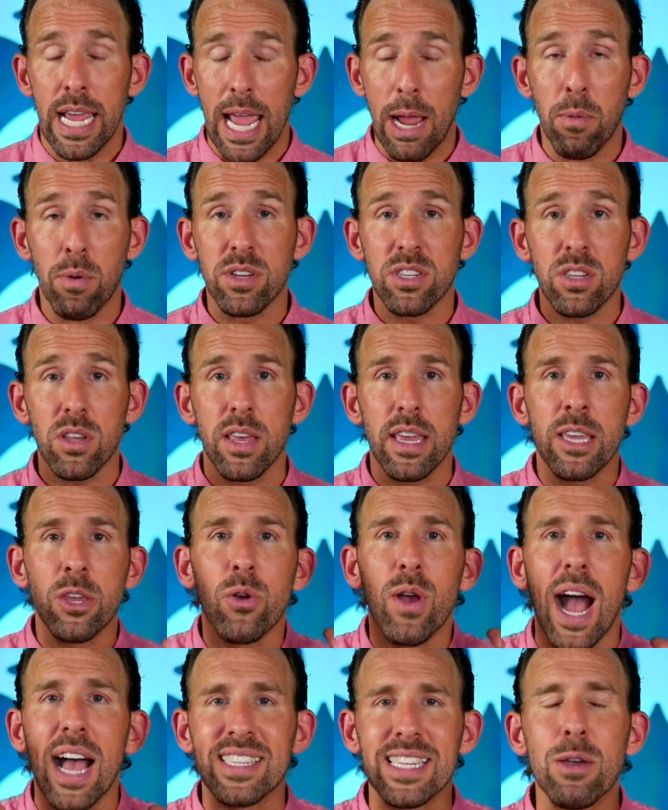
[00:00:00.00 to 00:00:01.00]
It was,
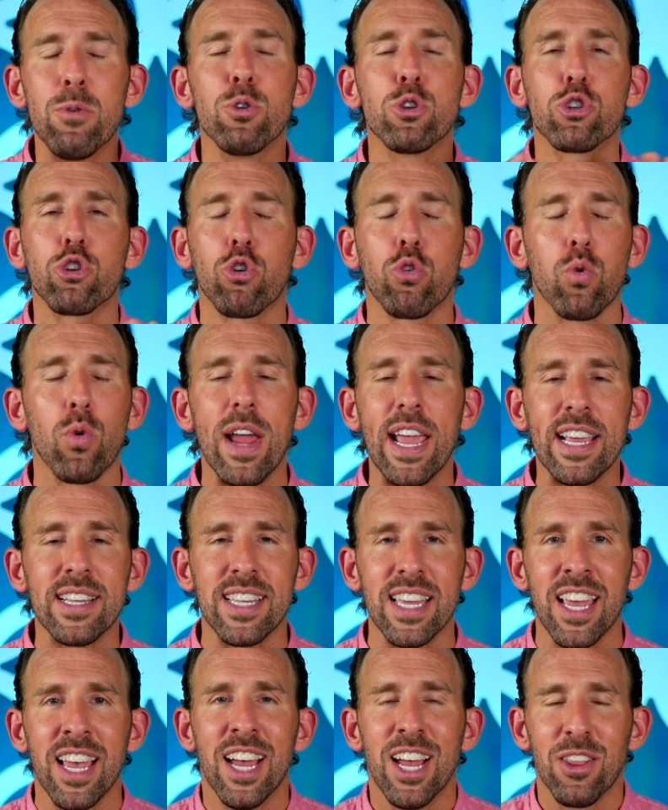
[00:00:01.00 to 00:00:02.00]
you guys, it was
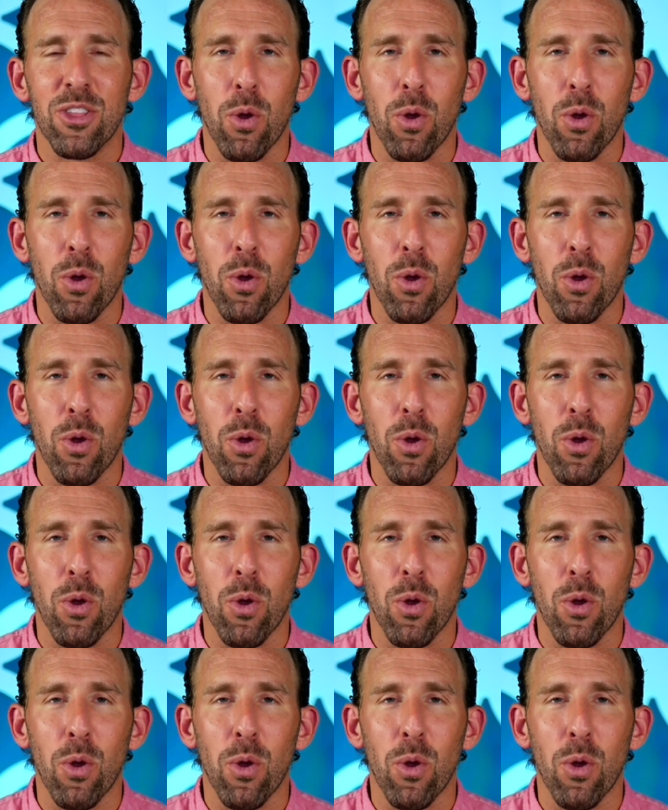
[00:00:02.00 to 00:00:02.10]
crazy.